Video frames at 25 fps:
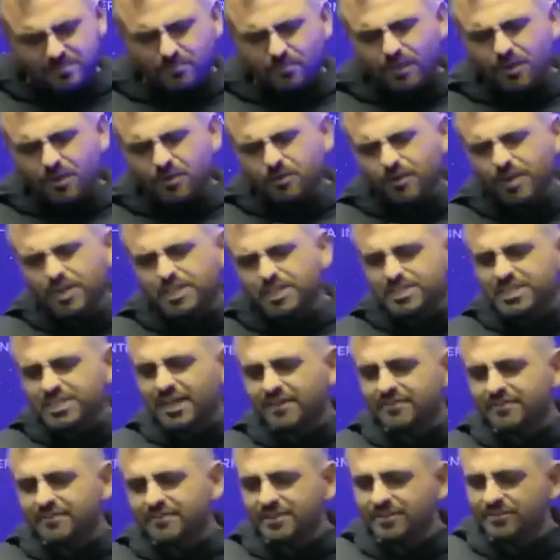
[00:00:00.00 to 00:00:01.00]
Gracious
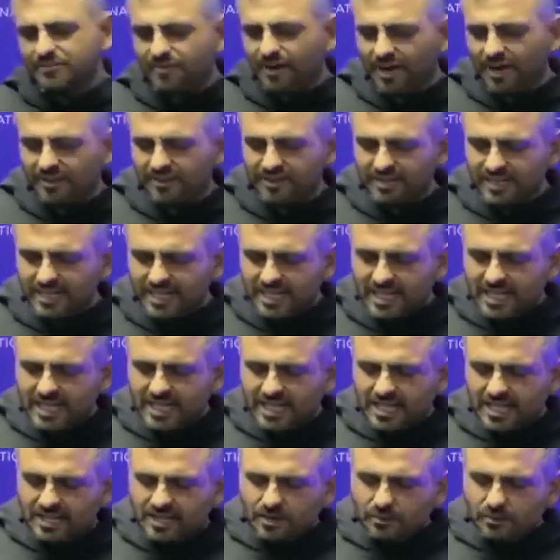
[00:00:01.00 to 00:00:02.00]
Heavenly Father,
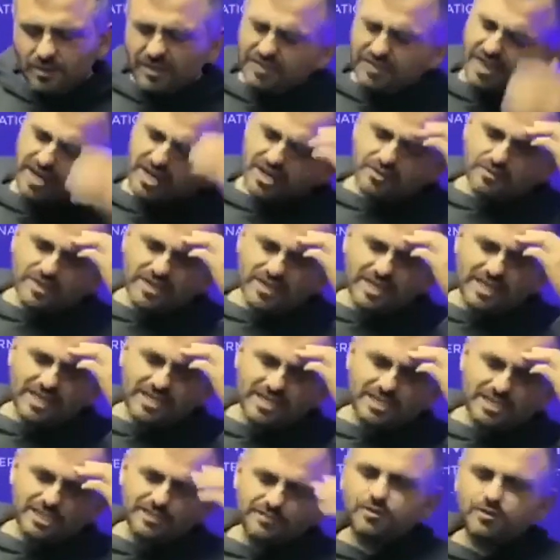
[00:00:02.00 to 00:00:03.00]
we thank you
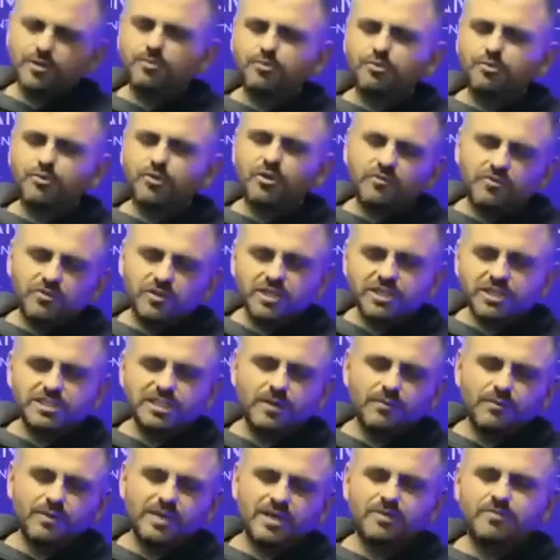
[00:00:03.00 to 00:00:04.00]
again just for the privilege
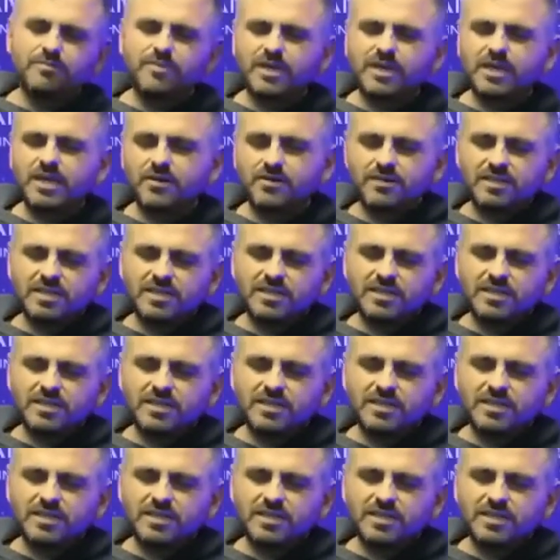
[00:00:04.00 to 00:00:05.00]
that we can be here on this
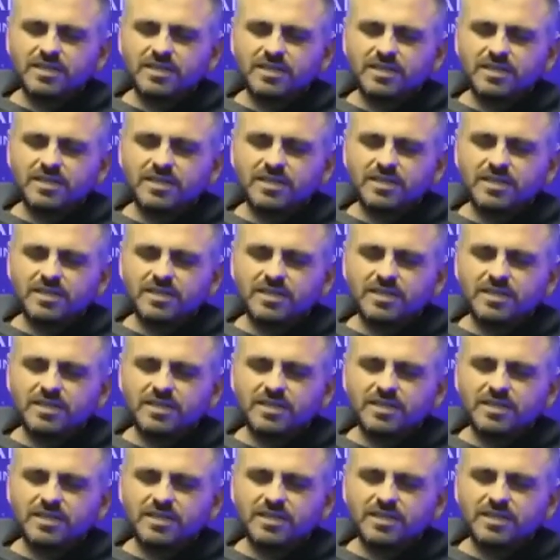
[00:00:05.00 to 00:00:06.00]
Sabbath to
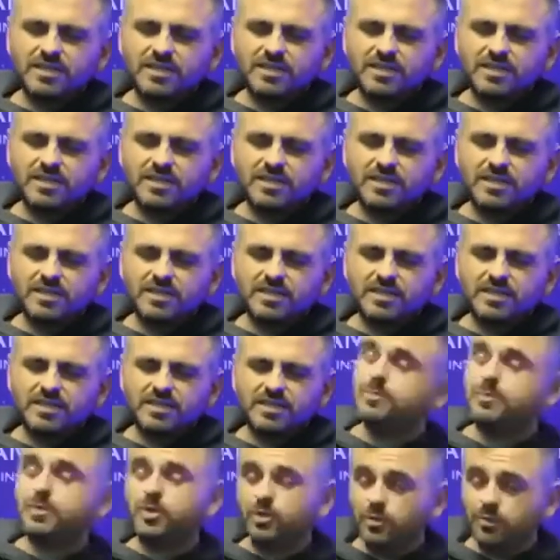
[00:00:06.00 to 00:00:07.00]
worship you,
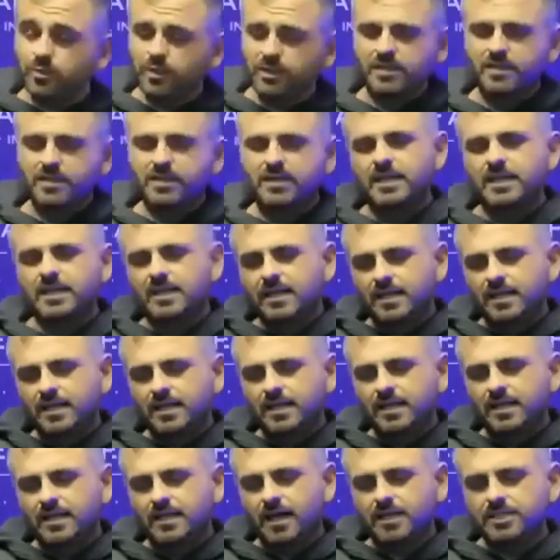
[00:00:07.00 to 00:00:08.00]
to
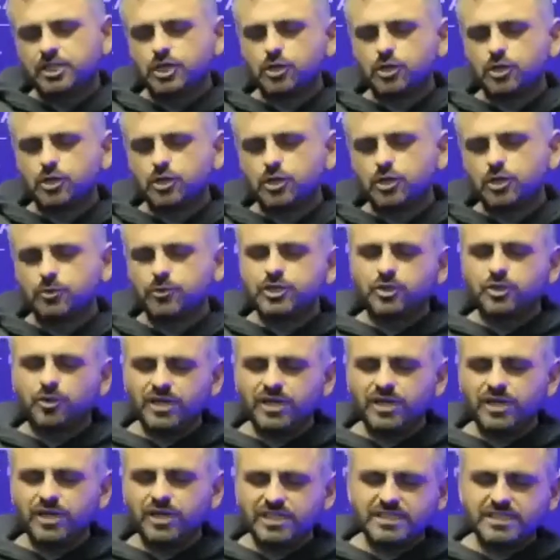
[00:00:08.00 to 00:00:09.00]
rejoice in your
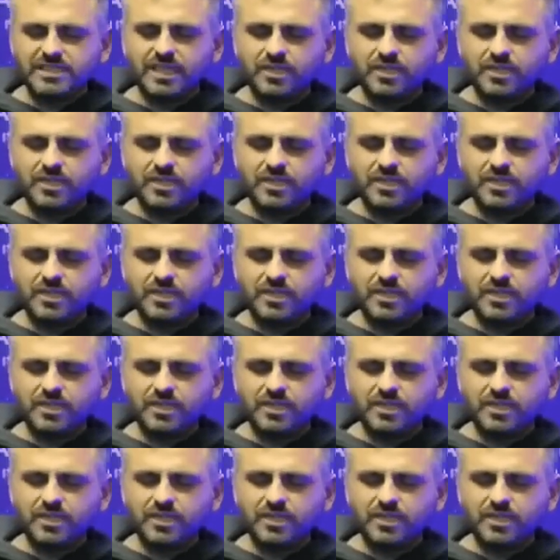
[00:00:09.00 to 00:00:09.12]
glory,